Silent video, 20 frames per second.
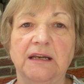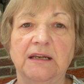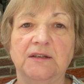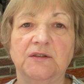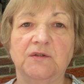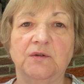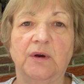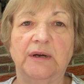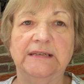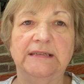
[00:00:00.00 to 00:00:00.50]

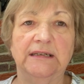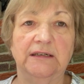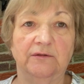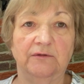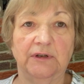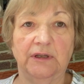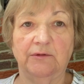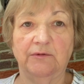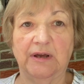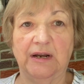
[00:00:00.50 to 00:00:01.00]
so I didn't
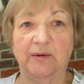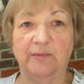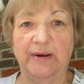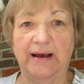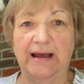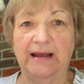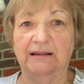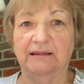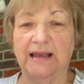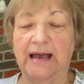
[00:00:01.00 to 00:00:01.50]
really want to
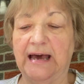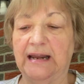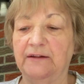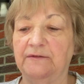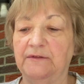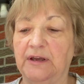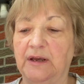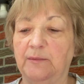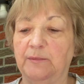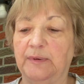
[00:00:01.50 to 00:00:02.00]
buy a lot of
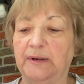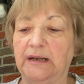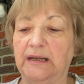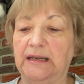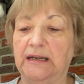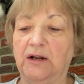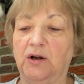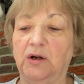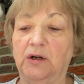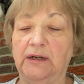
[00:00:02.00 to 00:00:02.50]
it, but it
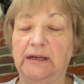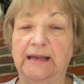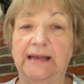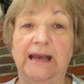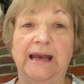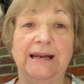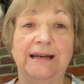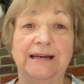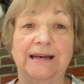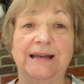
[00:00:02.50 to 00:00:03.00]

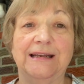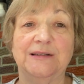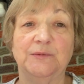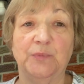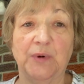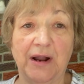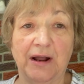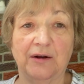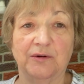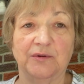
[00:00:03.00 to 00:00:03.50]
had a nice
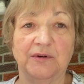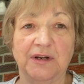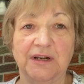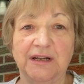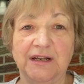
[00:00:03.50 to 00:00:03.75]
brown.